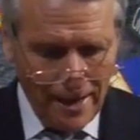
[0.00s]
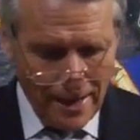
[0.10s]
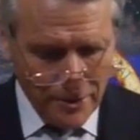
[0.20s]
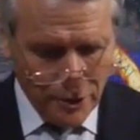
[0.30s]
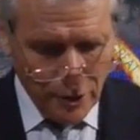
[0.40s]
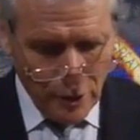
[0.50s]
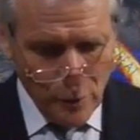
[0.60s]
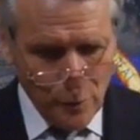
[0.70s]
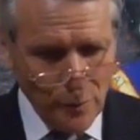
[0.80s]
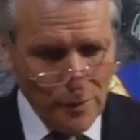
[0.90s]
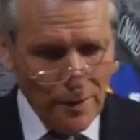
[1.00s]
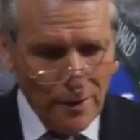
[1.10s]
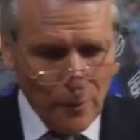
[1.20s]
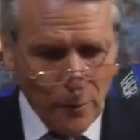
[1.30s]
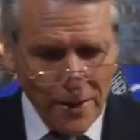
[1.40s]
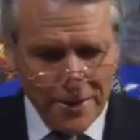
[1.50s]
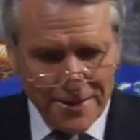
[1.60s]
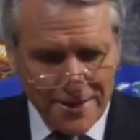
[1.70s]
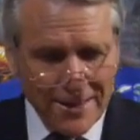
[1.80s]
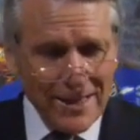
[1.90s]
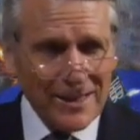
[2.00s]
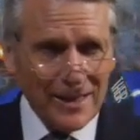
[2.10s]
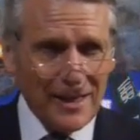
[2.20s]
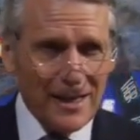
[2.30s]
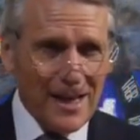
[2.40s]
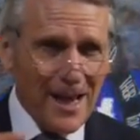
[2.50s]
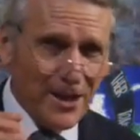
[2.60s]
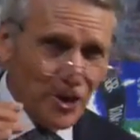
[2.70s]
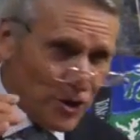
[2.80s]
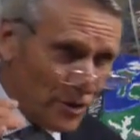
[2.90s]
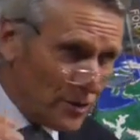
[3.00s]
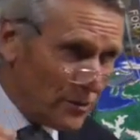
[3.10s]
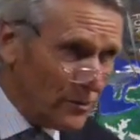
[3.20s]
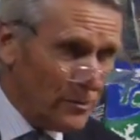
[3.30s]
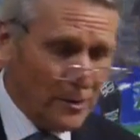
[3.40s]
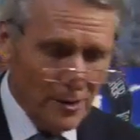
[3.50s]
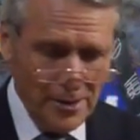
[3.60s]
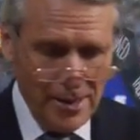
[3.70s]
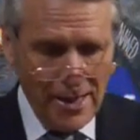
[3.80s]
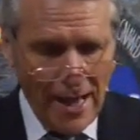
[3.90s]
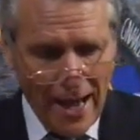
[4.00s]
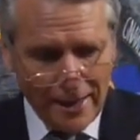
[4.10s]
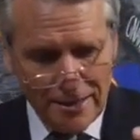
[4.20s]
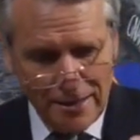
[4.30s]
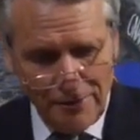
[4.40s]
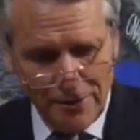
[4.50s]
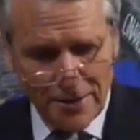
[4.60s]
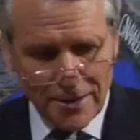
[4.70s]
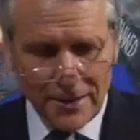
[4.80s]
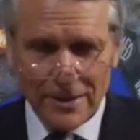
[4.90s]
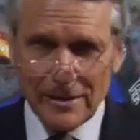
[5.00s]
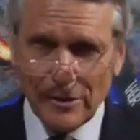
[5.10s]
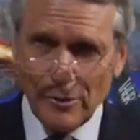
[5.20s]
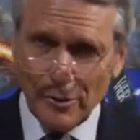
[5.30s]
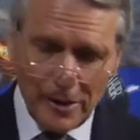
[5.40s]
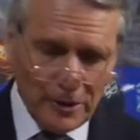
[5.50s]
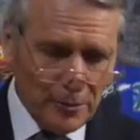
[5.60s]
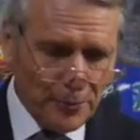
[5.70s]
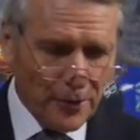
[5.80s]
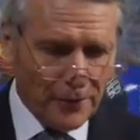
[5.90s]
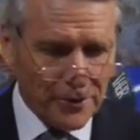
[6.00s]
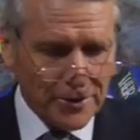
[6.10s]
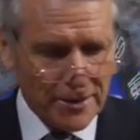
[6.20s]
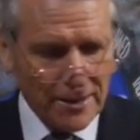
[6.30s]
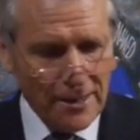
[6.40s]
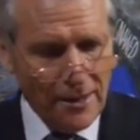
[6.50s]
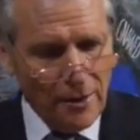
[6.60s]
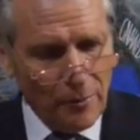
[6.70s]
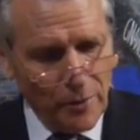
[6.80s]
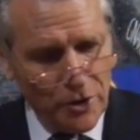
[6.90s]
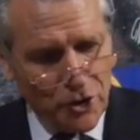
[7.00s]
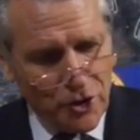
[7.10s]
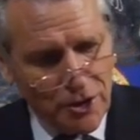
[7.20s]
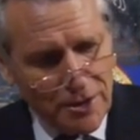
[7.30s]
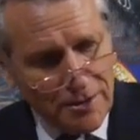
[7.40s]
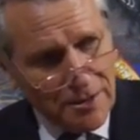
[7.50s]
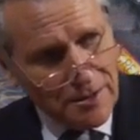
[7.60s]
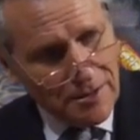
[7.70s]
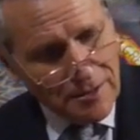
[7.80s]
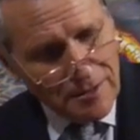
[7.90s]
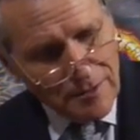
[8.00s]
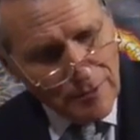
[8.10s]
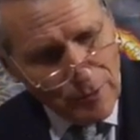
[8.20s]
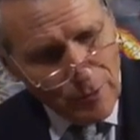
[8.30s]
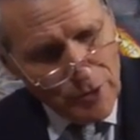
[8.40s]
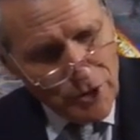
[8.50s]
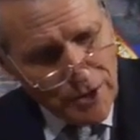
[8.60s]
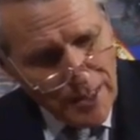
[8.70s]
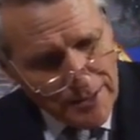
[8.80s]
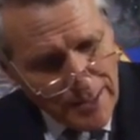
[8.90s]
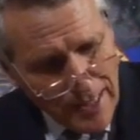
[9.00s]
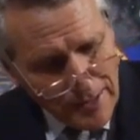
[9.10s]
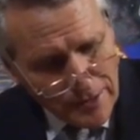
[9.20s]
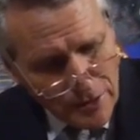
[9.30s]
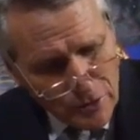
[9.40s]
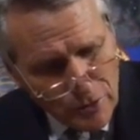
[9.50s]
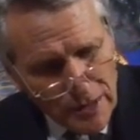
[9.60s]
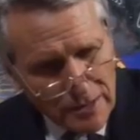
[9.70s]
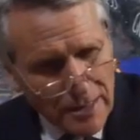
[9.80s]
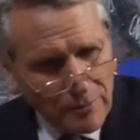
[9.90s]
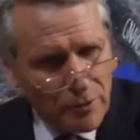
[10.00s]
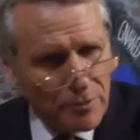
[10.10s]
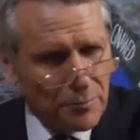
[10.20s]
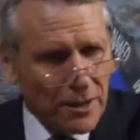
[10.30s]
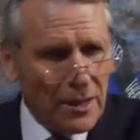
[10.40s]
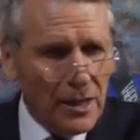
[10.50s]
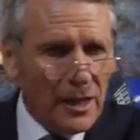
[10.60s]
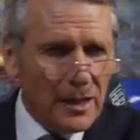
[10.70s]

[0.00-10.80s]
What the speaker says: And so we see the national activities according to prophecy, which Jesus launched us out into, that there would be